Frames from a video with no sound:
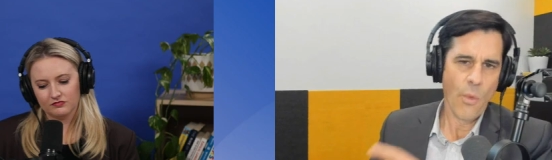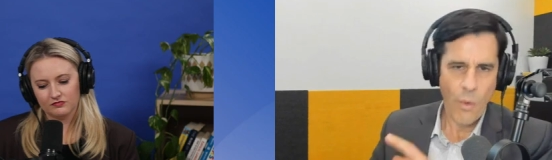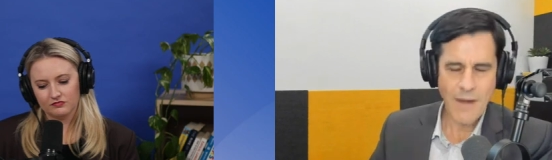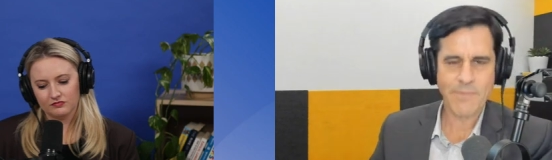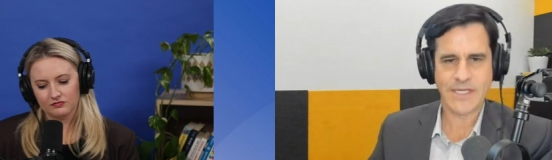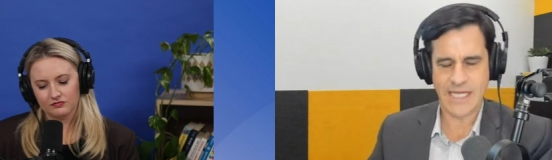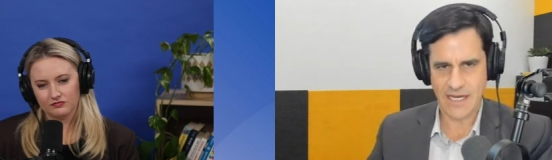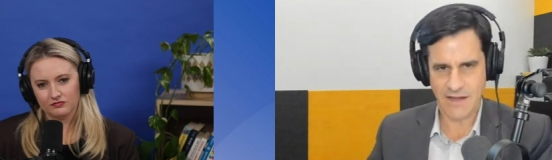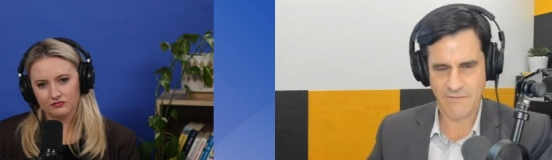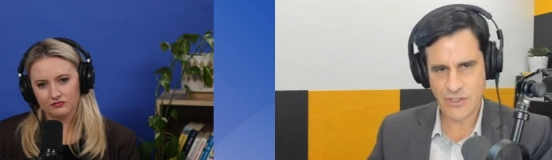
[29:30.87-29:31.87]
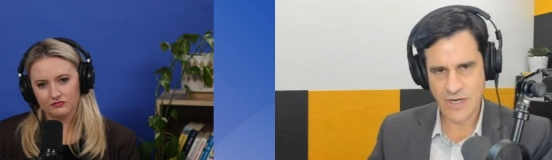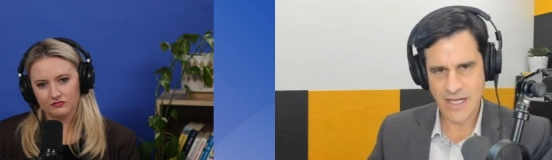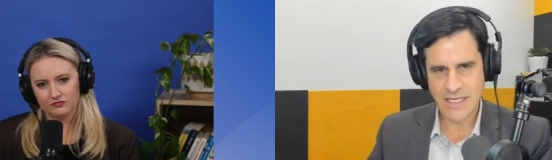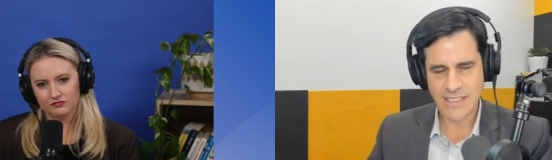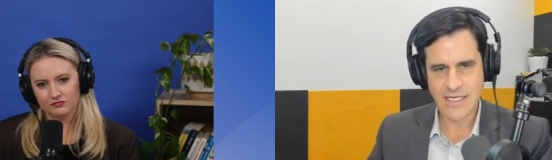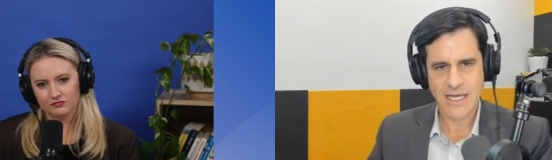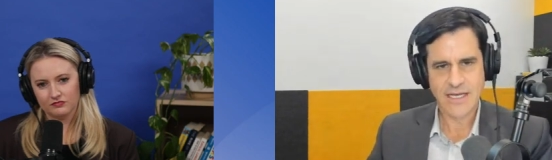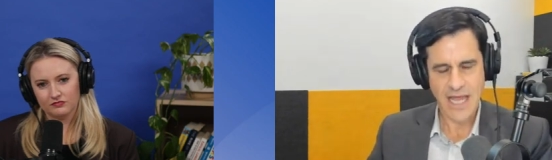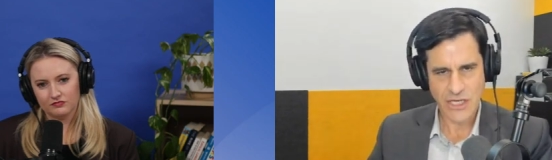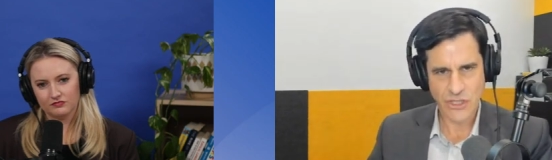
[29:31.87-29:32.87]
Speaker 1: one percent of Australia's
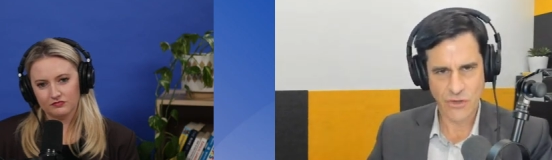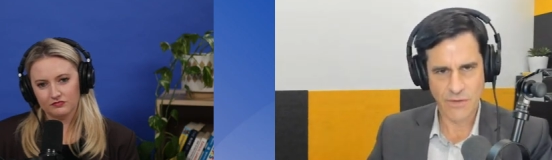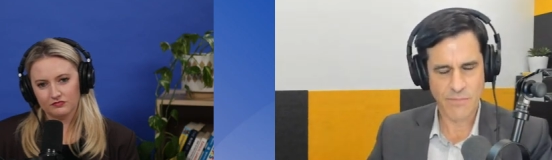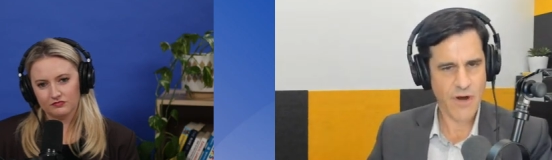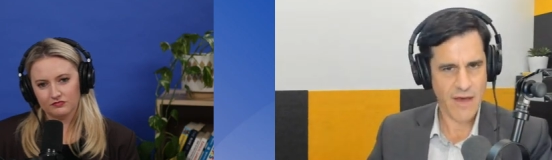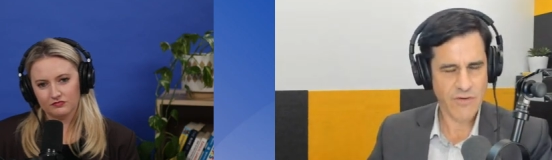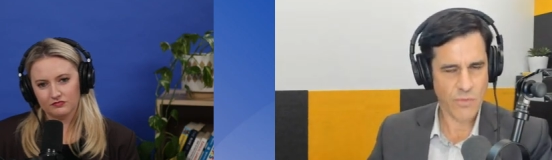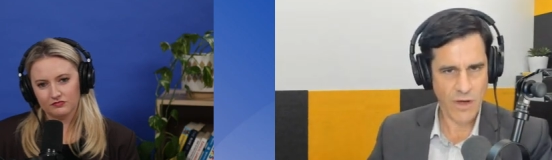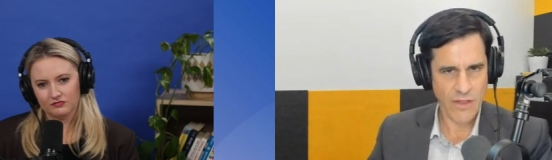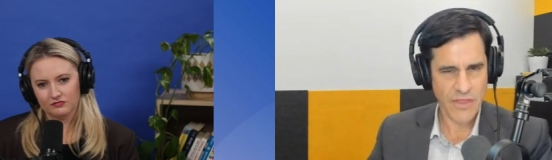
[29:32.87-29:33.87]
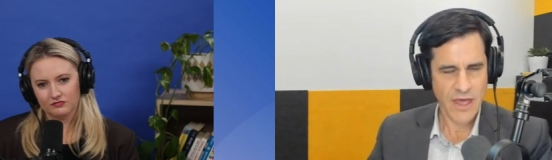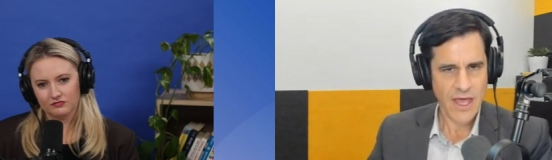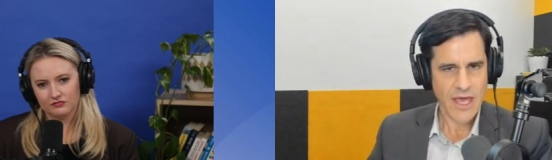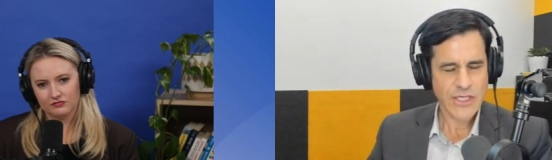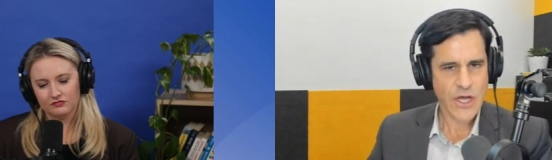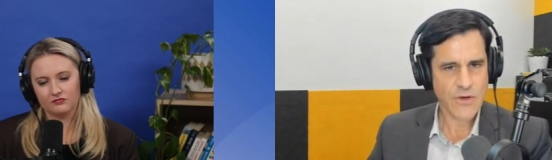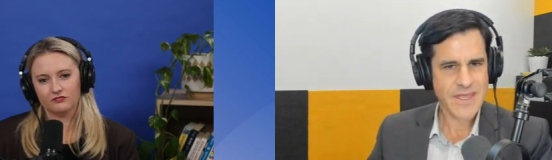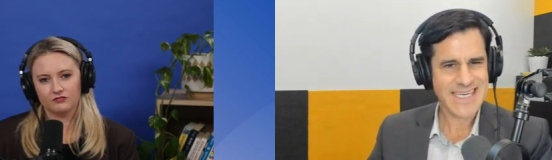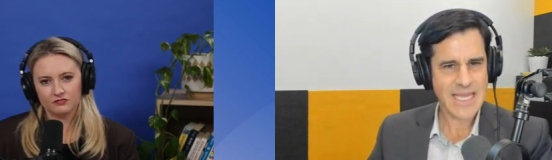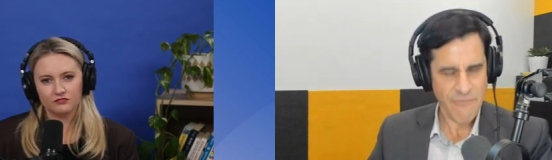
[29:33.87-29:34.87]
national private wealth. So the
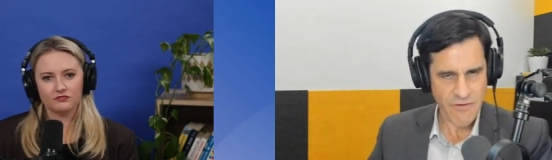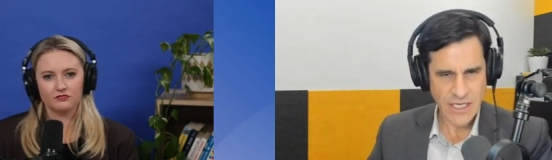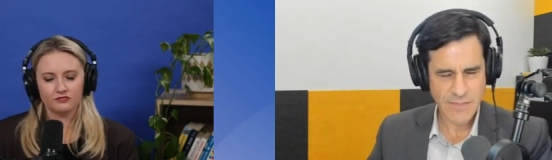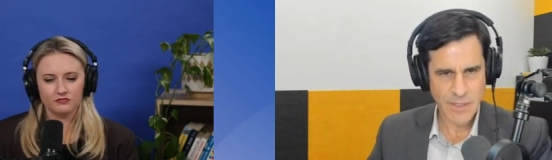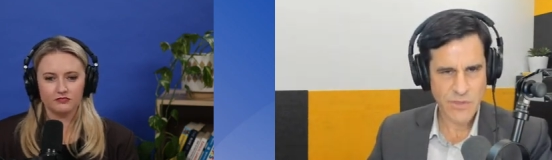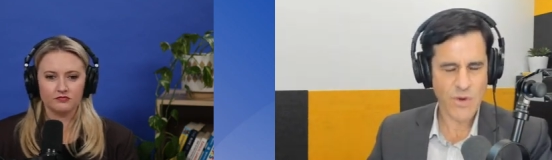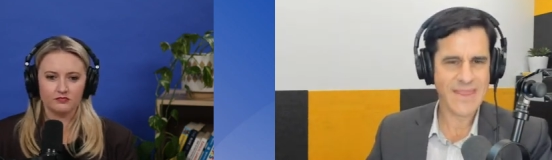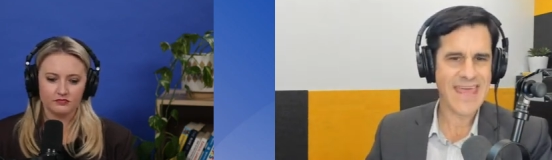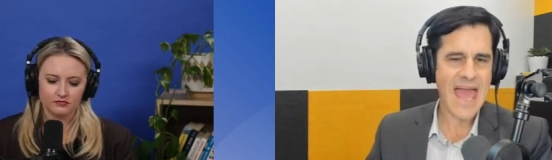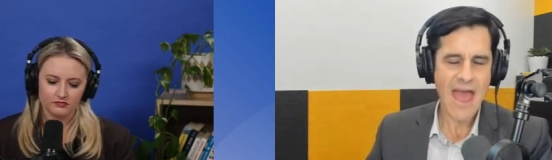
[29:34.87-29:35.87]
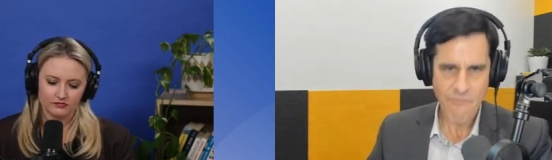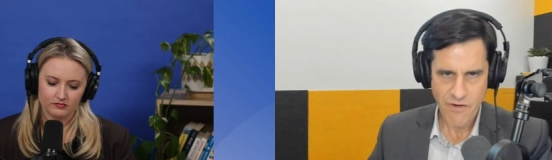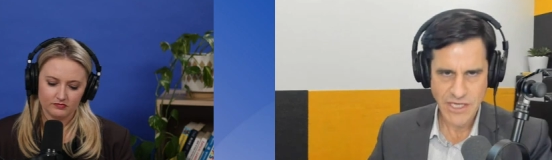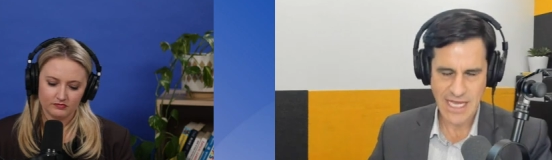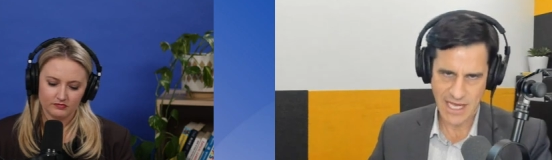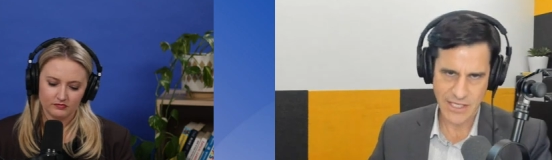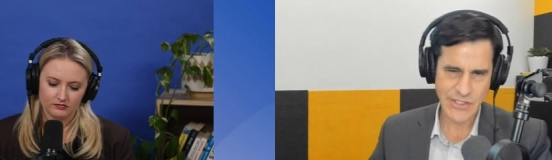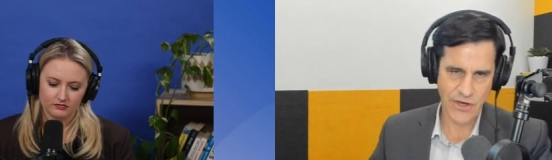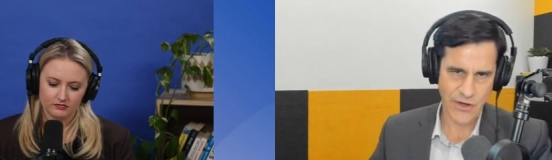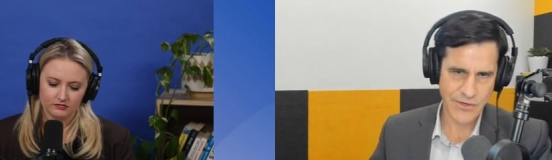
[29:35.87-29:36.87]
difference between the average
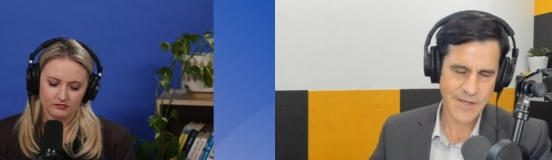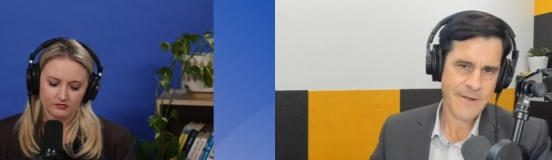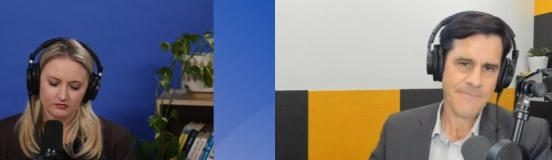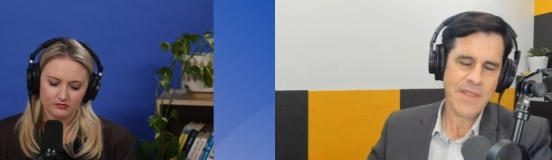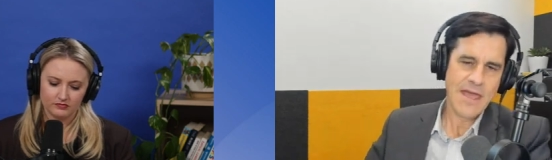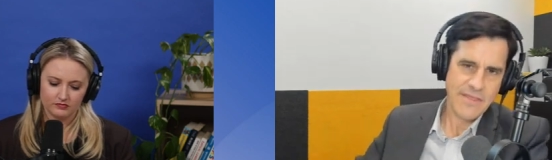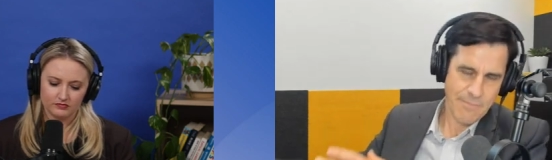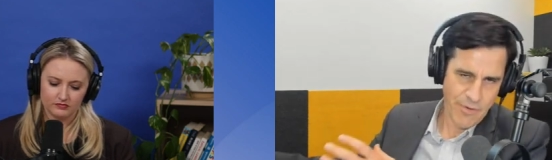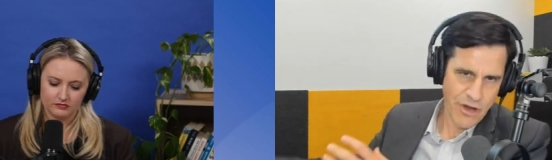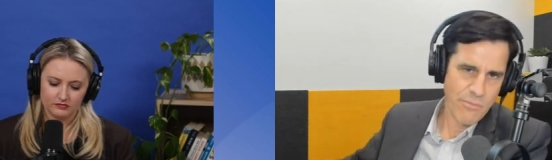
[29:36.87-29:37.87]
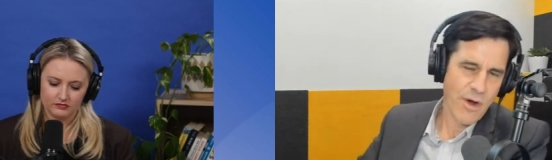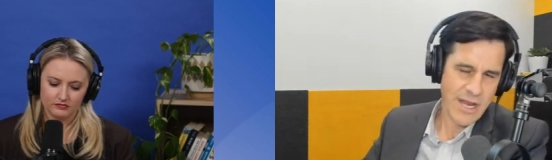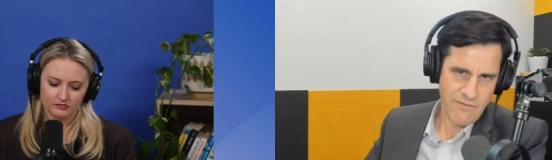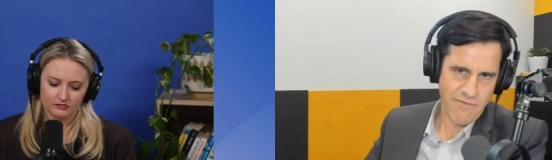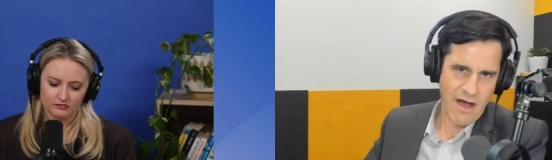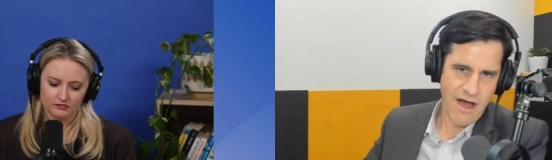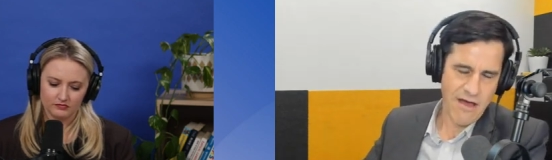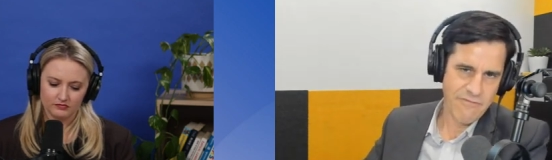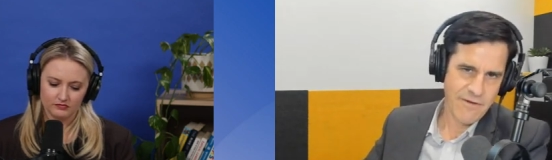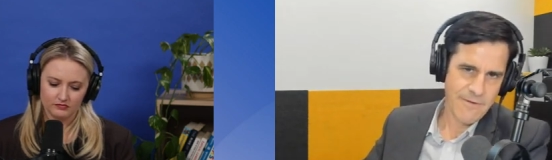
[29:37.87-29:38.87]
household and the bottom one in
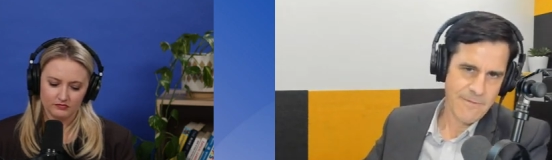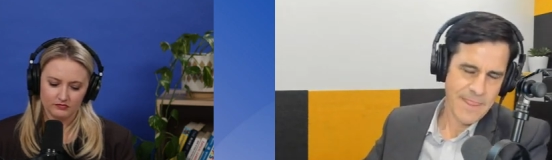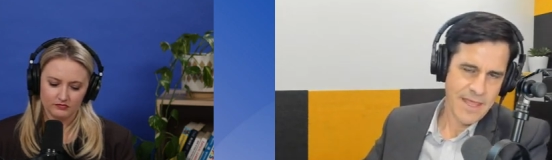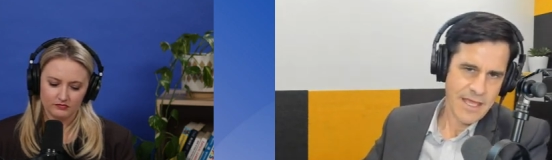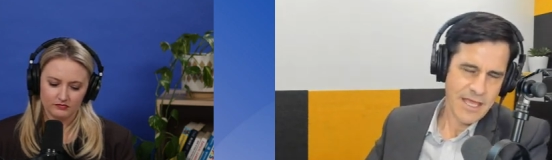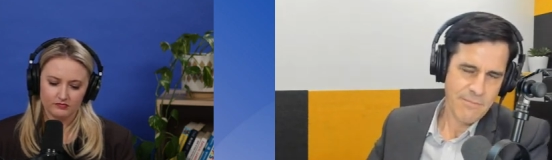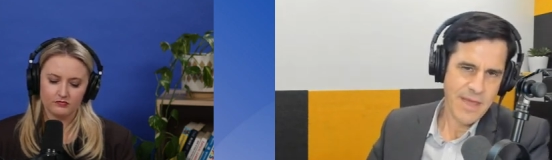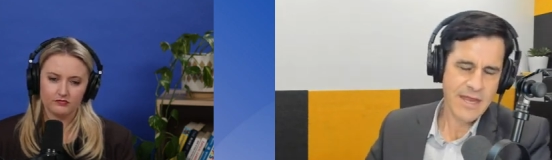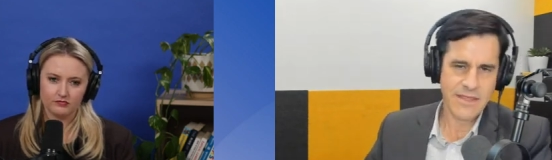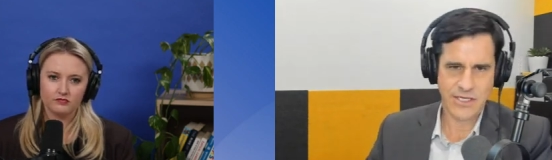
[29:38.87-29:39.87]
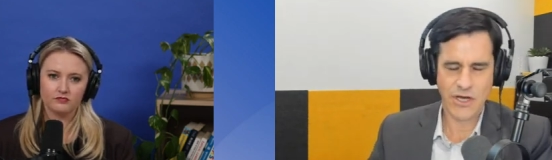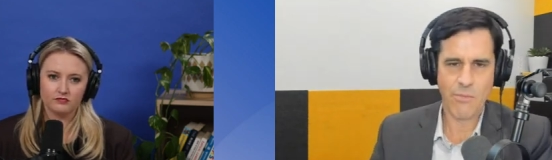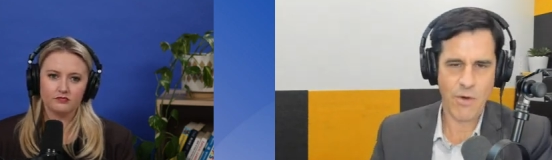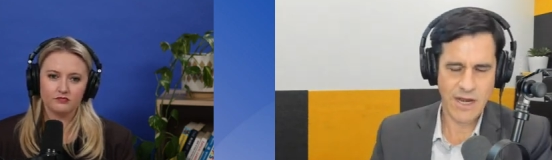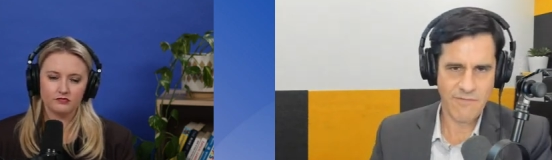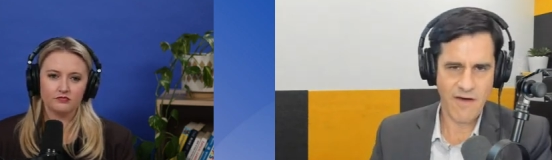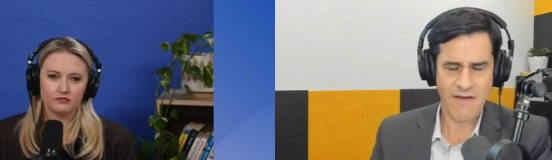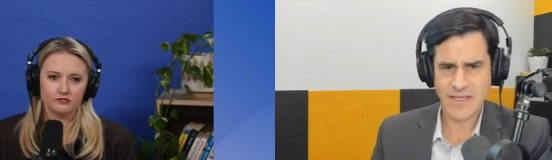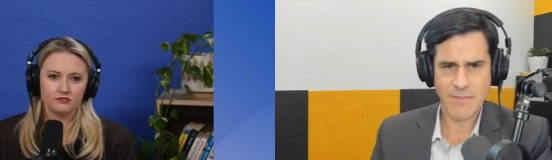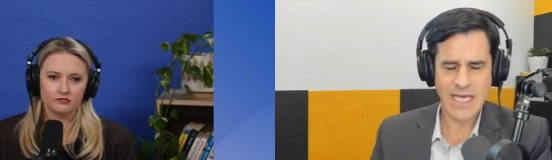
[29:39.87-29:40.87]
five compared to the top one in five
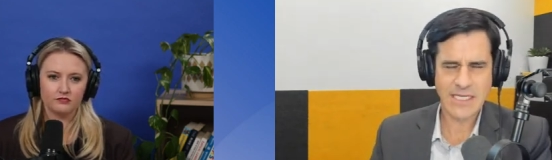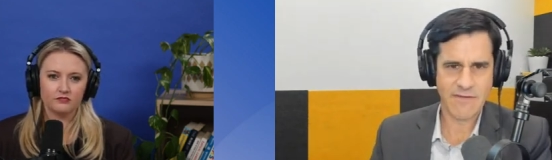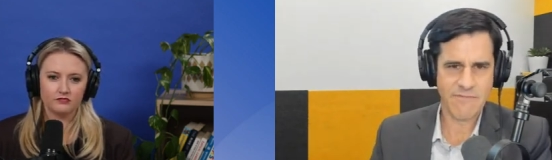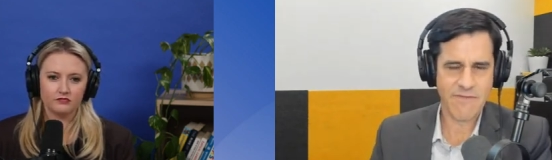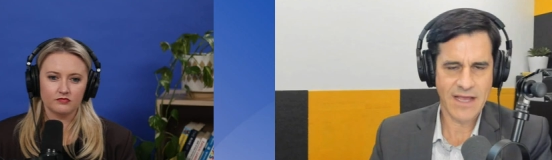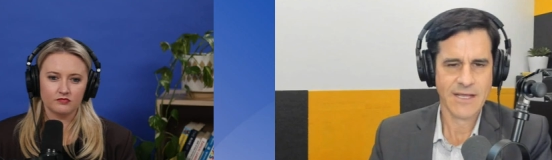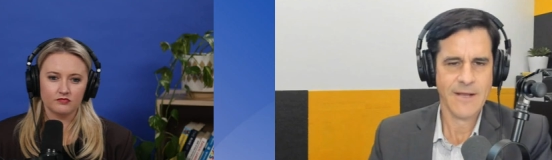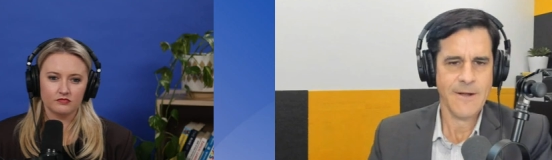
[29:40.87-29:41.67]
is massive. In fact,